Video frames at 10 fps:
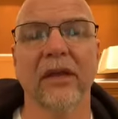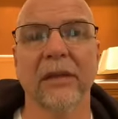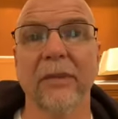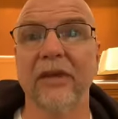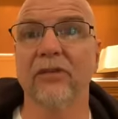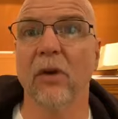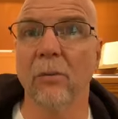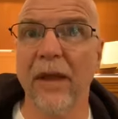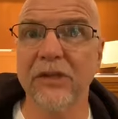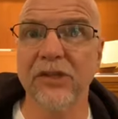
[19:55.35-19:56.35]
he makes
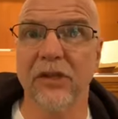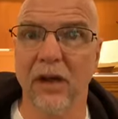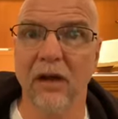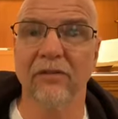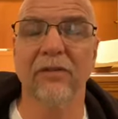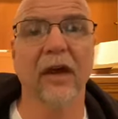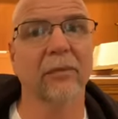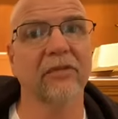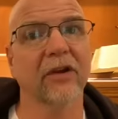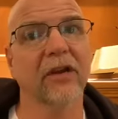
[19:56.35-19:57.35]
no mention of,
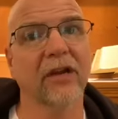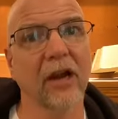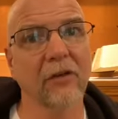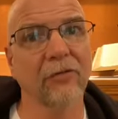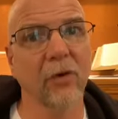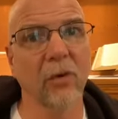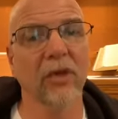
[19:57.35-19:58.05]
now be very careful